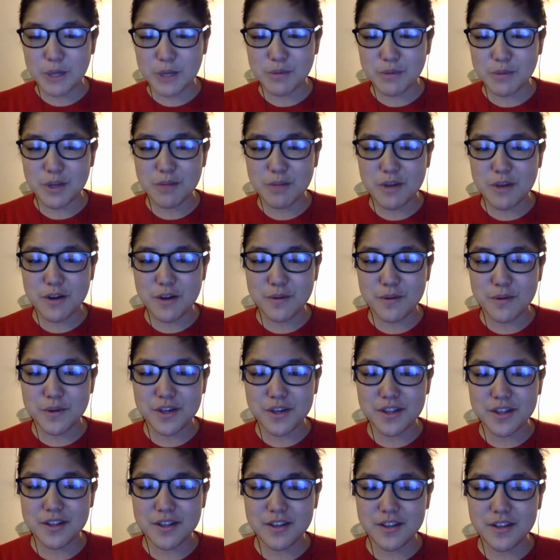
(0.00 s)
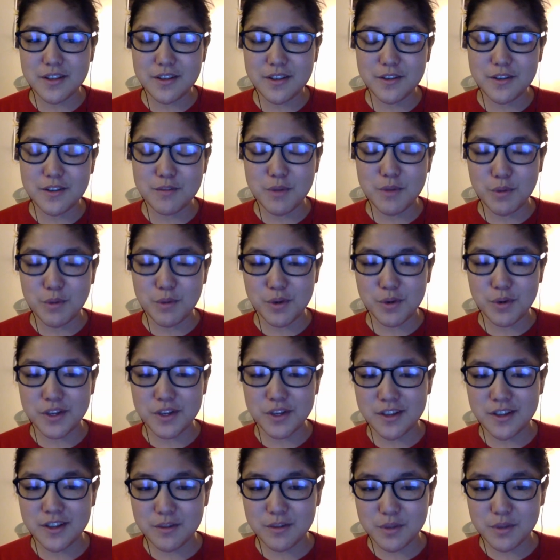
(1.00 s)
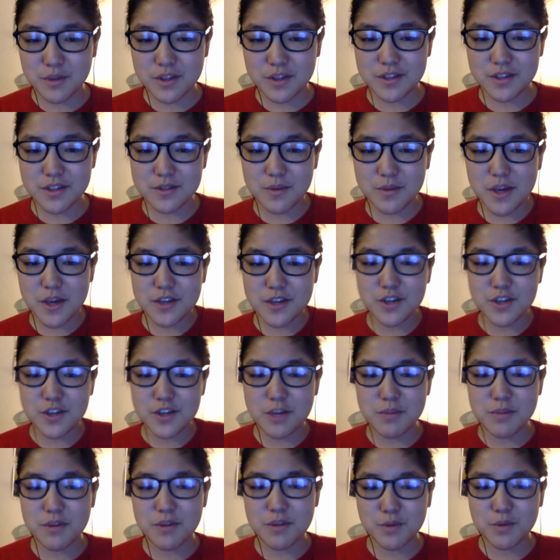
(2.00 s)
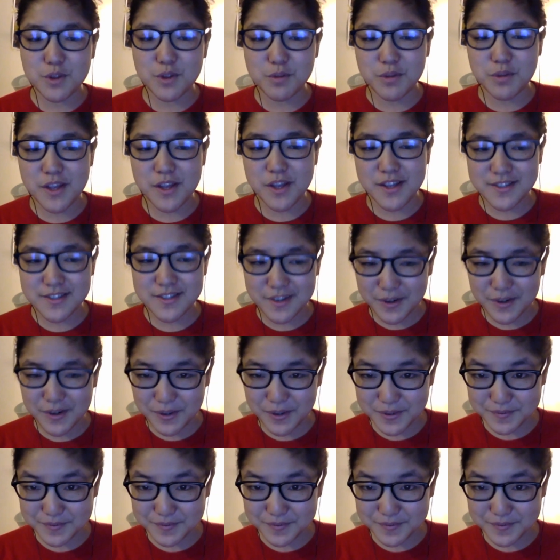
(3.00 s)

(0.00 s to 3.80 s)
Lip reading: bit about what you've been working on with the Swag Shop and what the plans are?